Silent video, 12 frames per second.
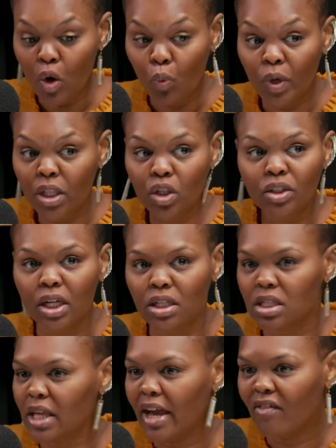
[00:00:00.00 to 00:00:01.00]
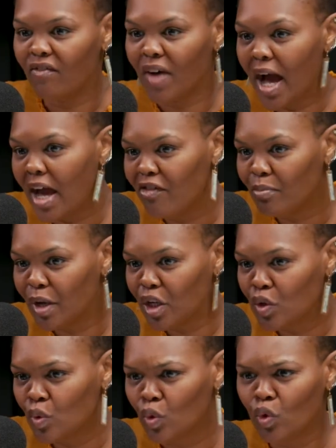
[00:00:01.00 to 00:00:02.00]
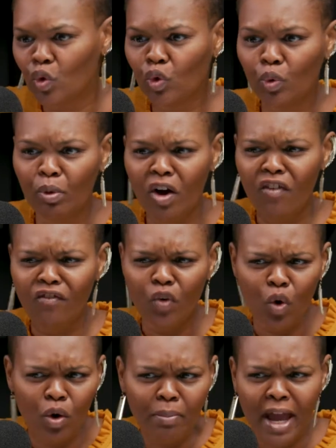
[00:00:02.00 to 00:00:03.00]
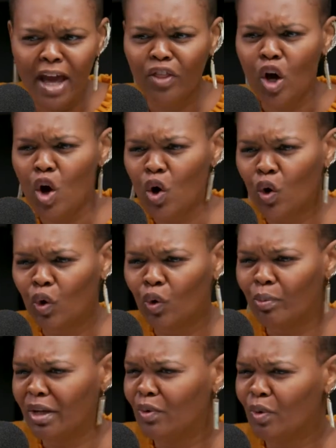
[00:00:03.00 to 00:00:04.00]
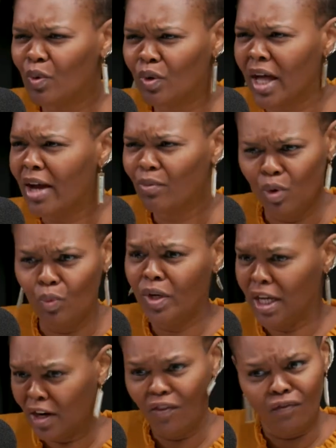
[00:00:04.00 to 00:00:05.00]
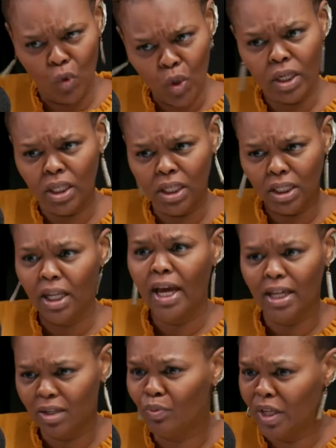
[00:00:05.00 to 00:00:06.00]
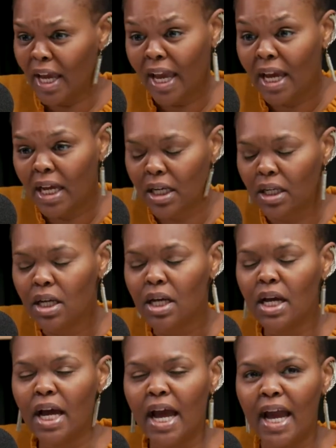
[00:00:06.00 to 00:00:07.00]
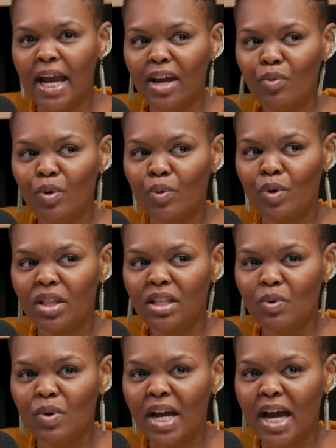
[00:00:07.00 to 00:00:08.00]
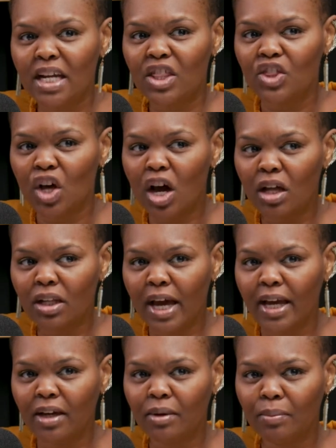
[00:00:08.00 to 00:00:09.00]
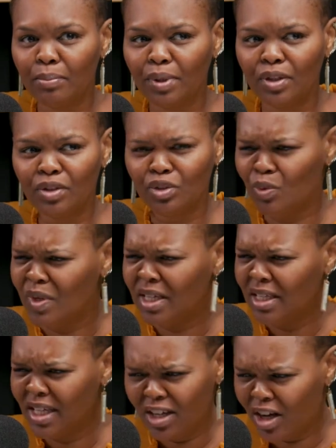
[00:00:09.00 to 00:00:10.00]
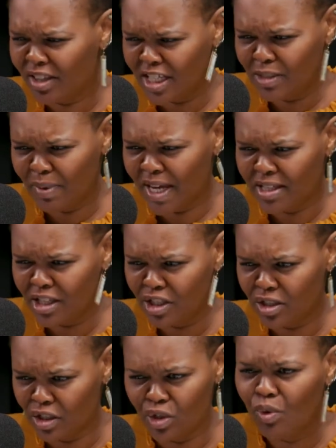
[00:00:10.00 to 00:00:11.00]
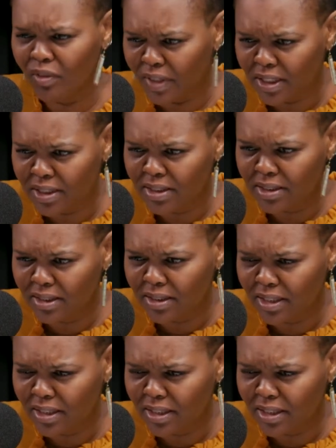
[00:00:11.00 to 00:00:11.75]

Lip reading: We looked at this like 5-bedroom, 4-bath home, and we were like, well, we can afford it. Like we can. And then we kind of thought like, but do we need all that space? It's the two of us. Yeah.